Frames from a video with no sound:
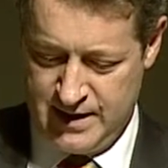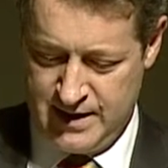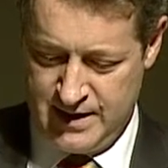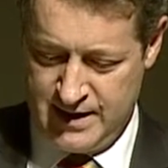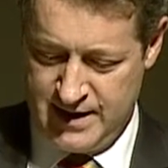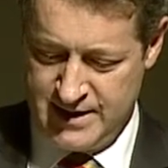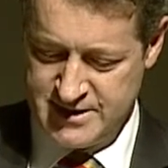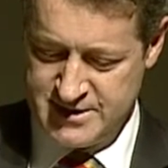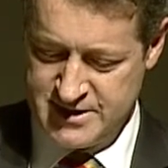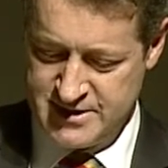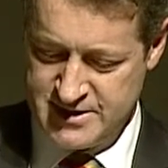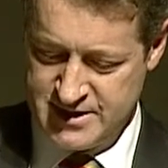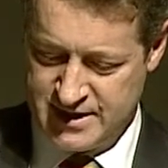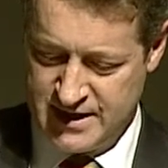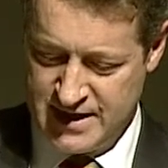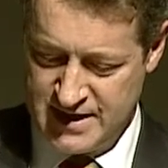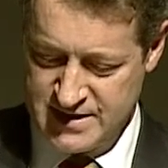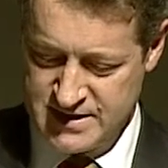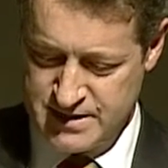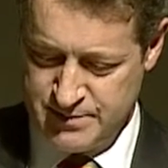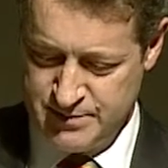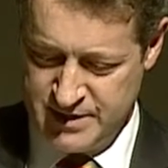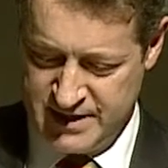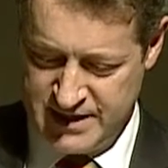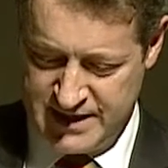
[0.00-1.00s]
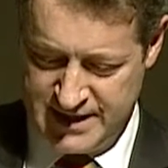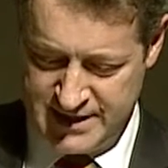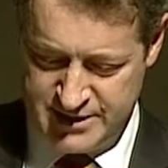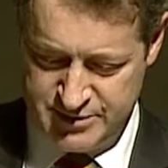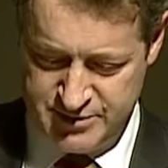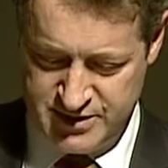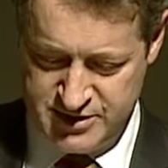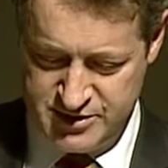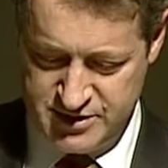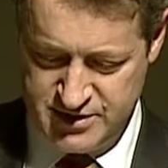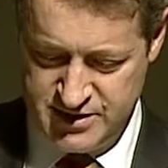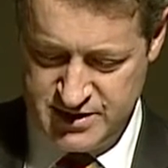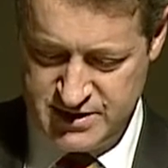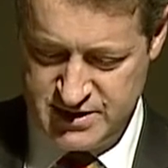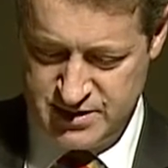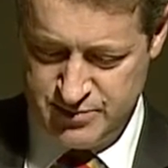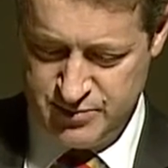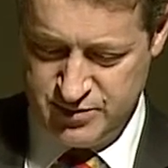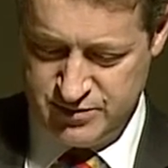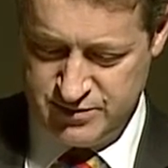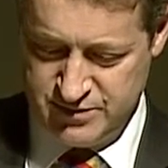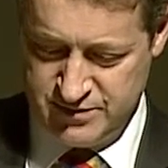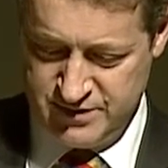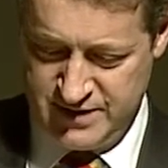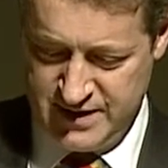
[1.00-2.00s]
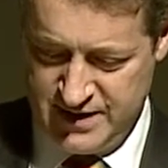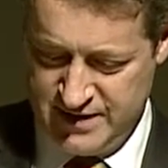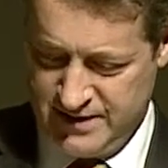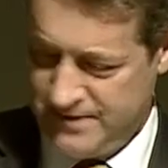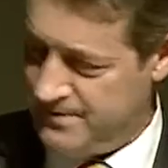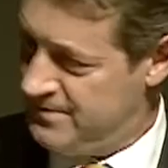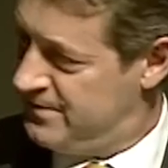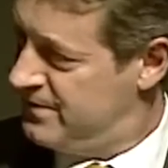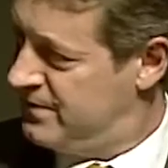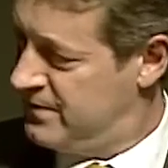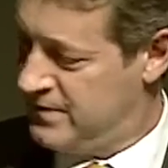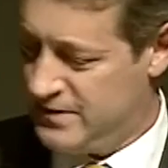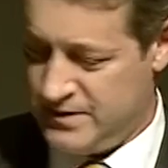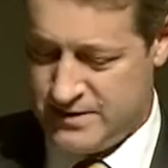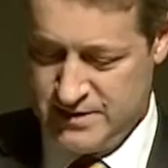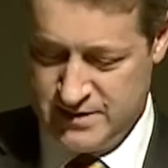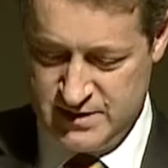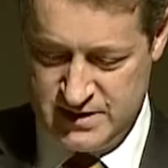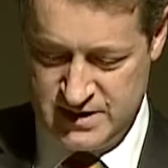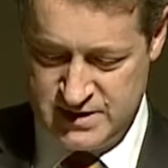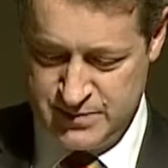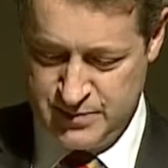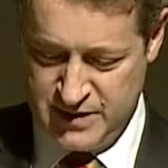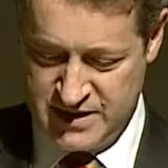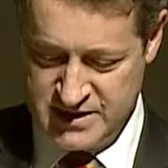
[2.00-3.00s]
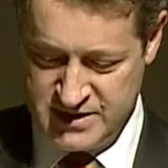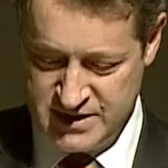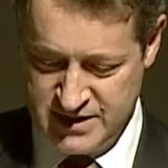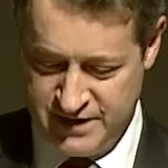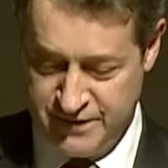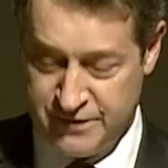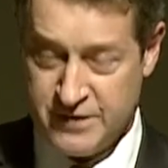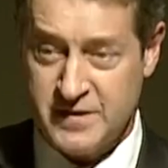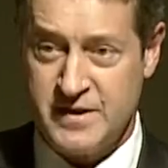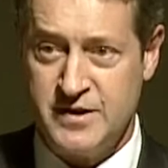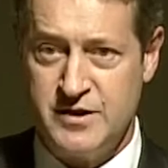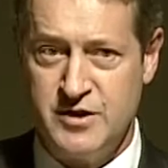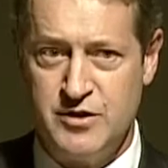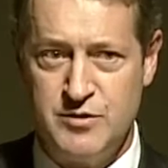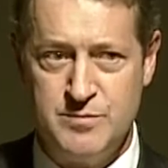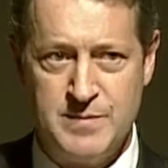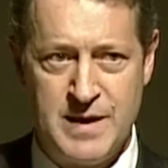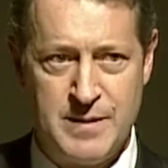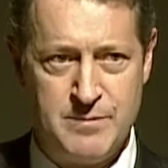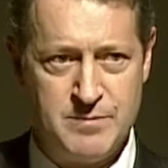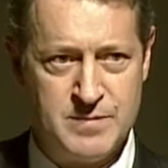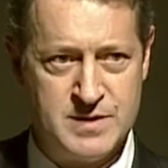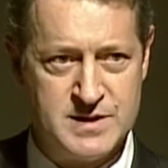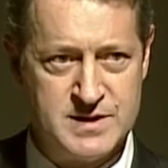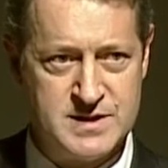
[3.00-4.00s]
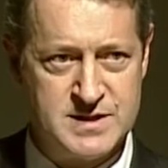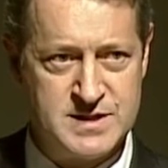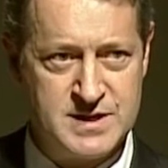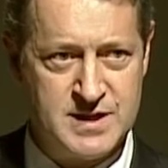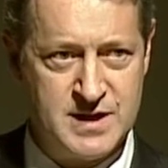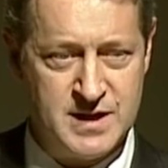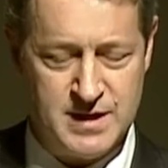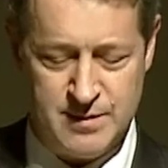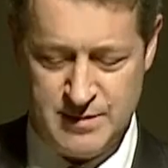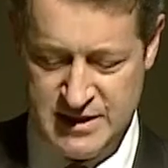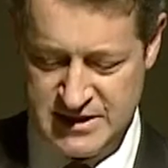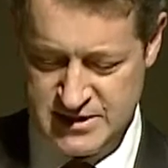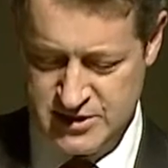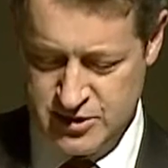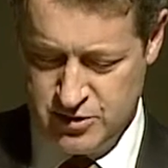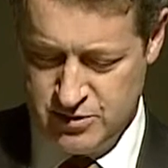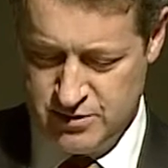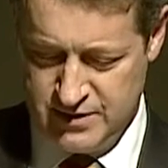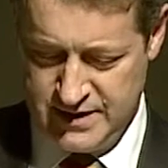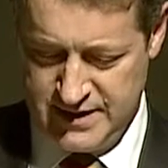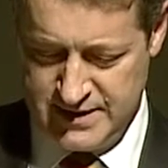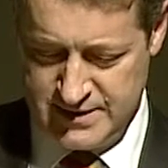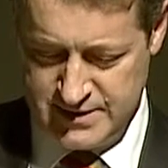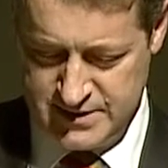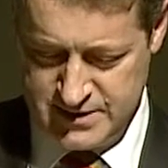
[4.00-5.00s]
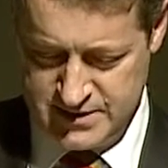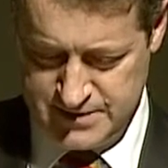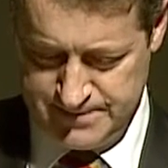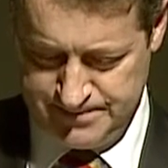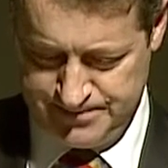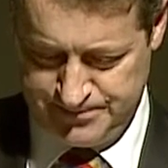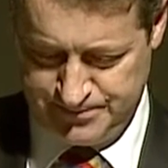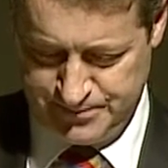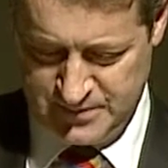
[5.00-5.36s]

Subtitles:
As is the custom, I'd like to introduce the board, especially for the new members in amongst the audience.